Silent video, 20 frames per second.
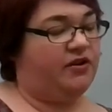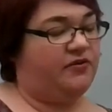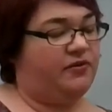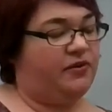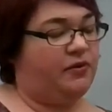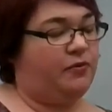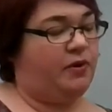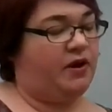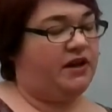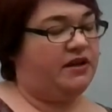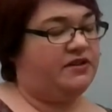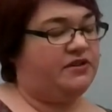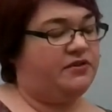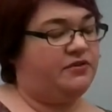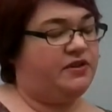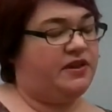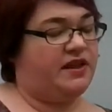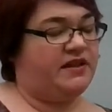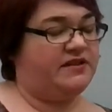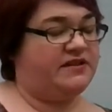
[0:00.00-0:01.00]
if you want to do
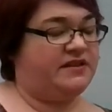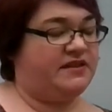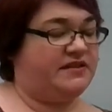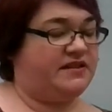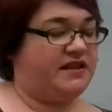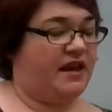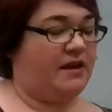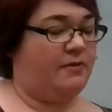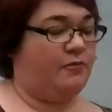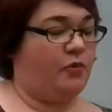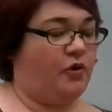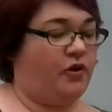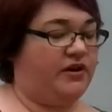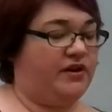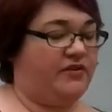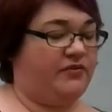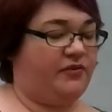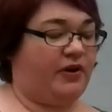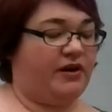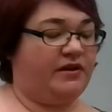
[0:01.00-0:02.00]
things the same or
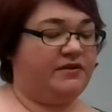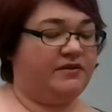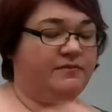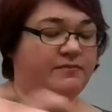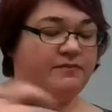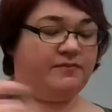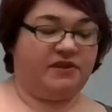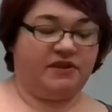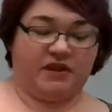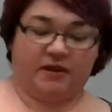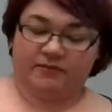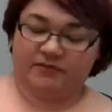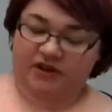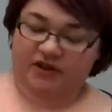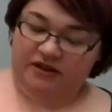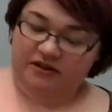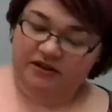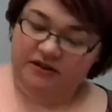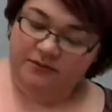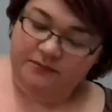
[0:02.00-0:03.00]
different.
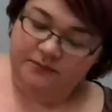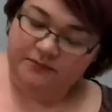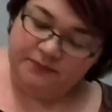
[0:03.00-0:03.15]
Subject.